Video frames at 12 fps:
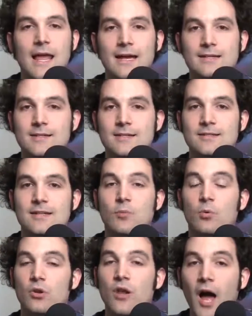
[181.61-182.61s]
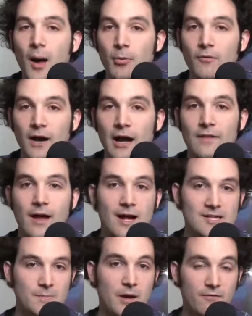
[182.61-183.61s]
AT&T will not provide the
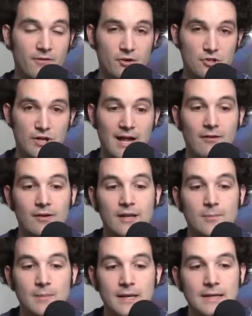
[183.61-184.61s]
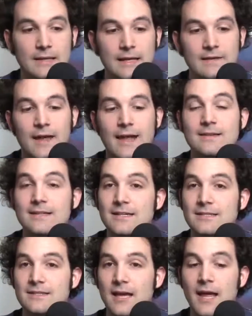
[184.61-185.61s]
hotspot functionality immediately. They
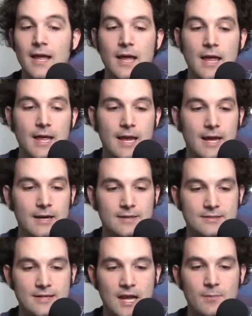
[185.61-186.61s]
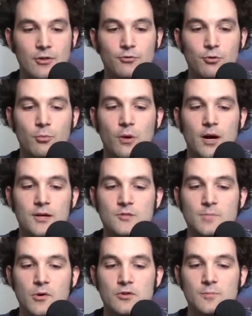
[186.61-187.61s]
did say in a statement through
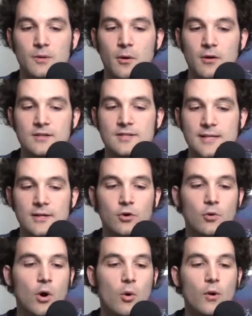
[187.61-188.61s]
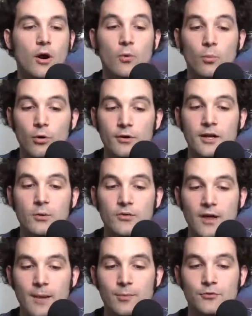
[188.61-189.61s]
spokesman Mark Siegel, quote, "We are working
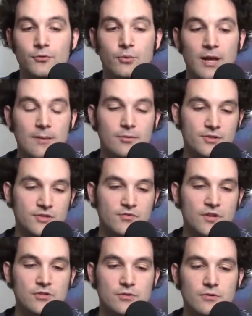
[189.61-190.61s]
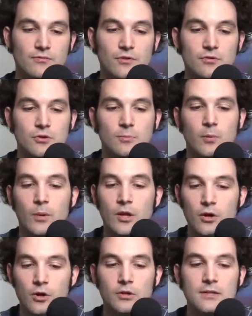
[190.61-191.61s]
with Apple to enable this feature in the future, but we
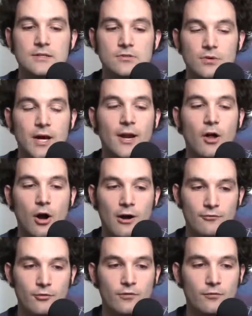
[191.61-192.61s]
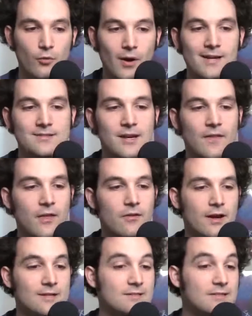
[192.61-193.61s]
currently do not offer it." Verizon, on the
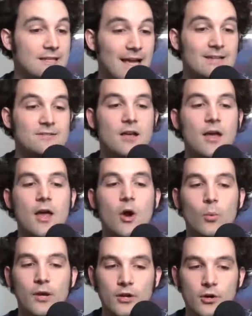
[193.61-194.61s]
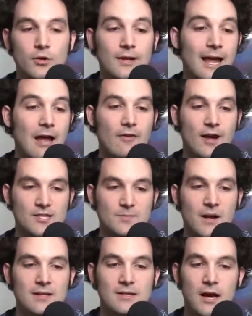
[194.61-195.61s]
other hand, says, yes, we currently have
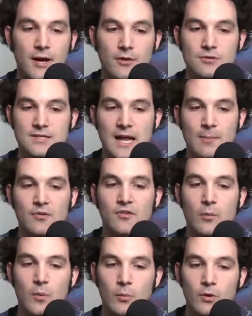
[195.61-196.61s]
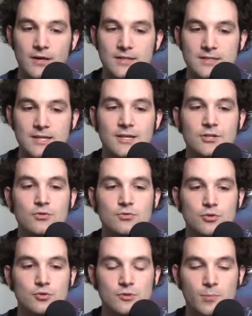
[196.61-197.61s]
hotspots on other tablets, and we will continue
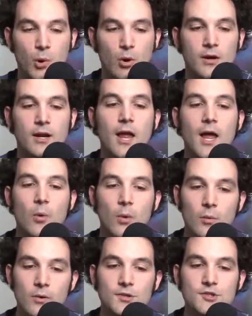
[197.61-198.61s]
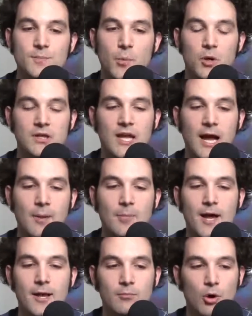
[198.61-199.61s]
to support it. We will support the
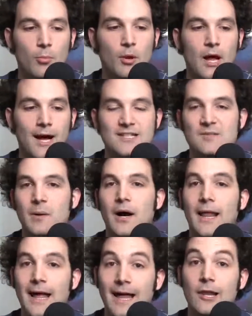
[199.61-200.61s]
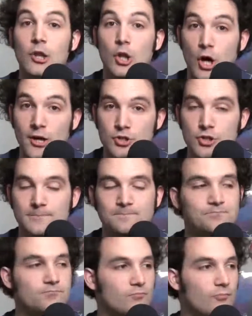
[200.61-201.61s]
iPad mobile hotspot at launch.
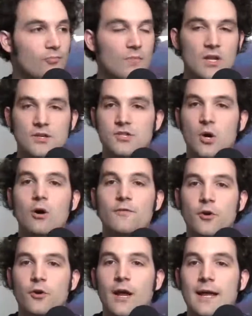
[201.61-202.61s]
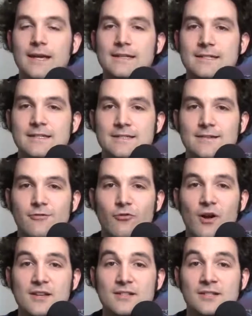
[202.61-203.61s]
So if you're an AT&T or
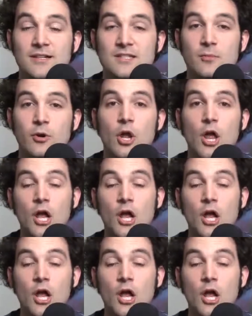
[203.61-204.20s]
Verizon customer